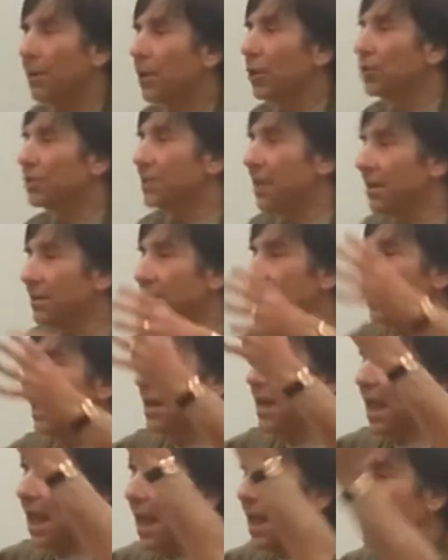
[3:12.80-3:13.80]
you start
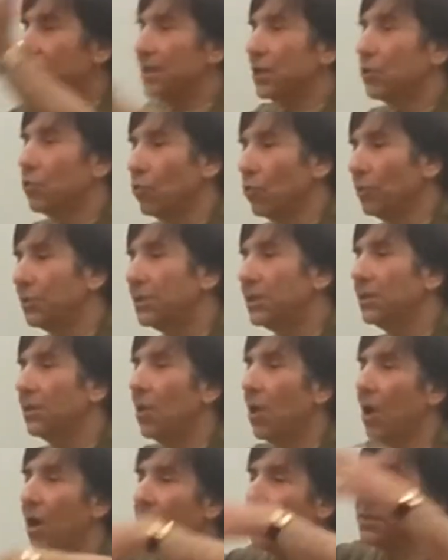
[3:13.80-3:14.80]
seeing anti-cruelty
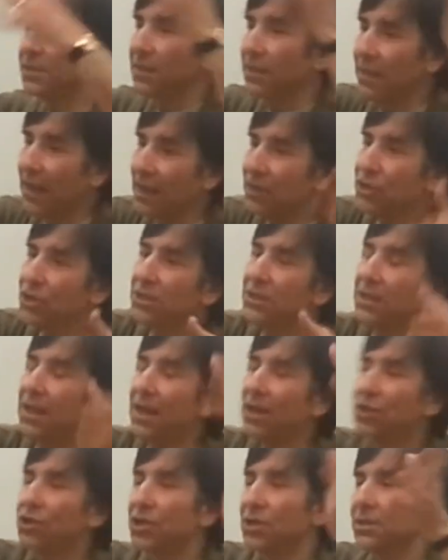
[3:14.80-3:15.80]
laws and
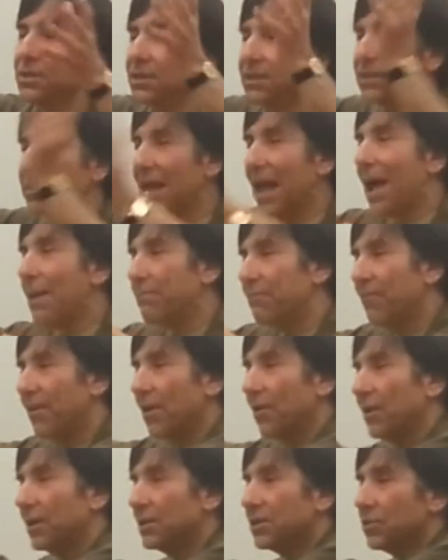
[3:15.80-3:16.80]
legislation to stop
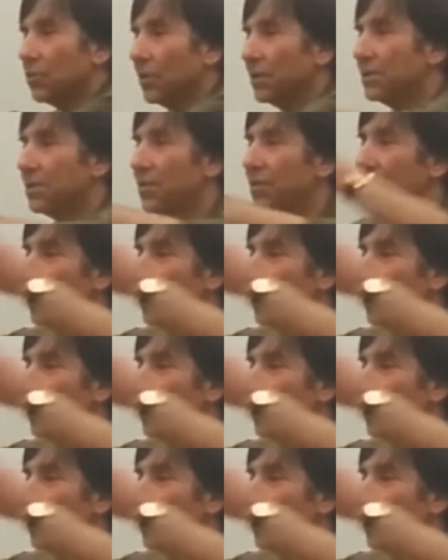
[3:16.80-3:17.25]
various sorts of